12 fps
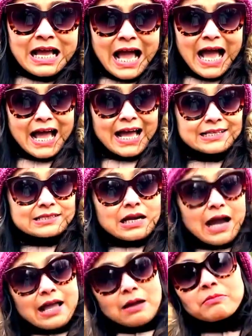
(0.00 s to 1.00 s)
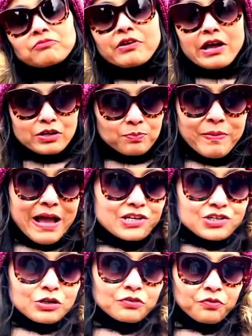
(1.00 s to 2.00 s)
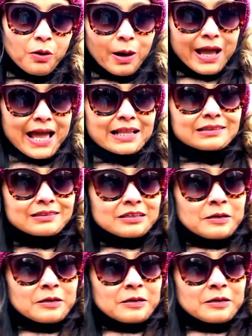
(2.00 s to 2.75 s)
and I am very passionate for health